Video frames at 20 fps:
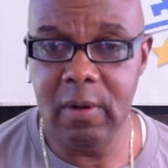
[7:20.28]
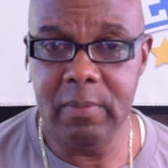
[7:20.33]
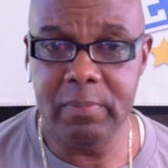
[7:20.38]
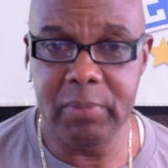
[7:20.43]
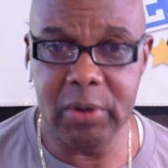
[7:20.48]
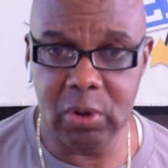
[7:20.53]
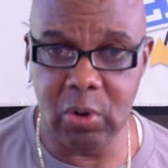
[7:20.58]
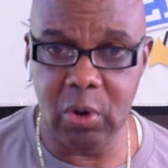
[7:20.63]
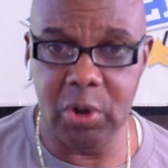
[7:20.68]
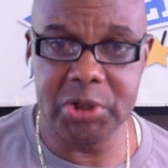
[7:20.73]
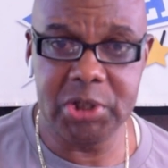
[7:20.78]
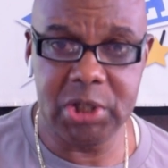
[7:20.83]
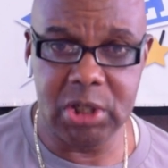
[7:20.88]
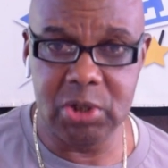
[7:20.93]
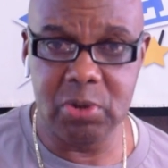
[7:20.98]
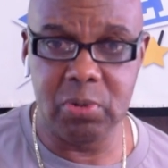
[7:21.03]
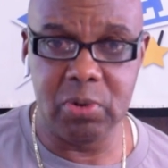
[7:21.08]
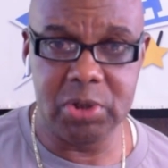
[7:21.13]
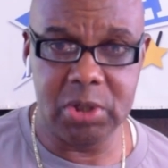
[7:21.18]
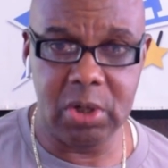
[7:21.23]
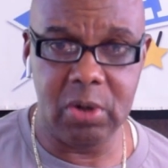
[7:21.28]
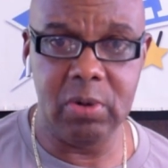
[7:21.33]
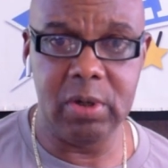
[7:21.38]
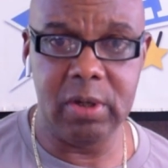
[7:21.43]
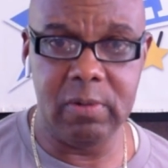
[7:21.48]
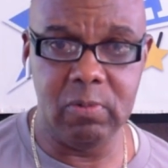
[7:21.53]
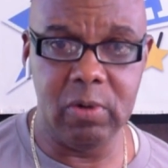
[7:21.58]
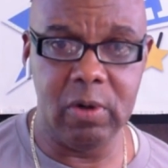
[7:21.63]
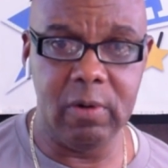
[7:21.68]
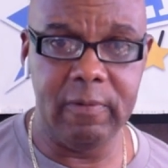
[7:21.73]
because she's
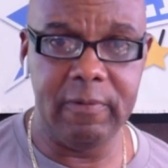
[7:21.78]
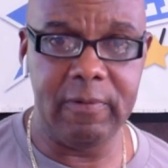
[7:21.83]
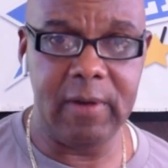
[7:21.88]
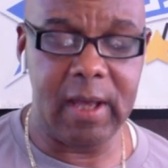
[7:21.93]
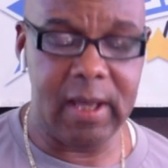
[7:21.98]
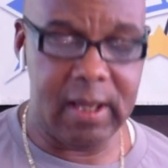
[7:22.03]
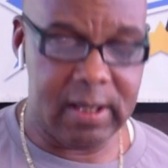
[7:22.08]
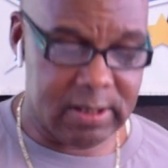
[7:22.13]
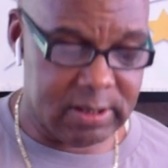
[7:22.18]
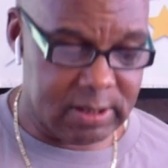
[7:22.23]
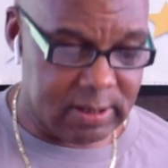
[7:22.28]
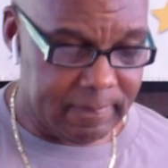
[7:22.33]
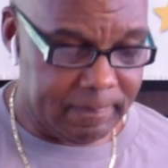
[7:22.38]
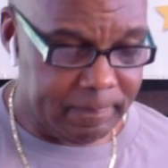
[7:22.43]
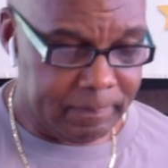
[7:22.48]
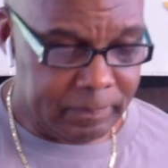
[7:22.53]
returning real fast.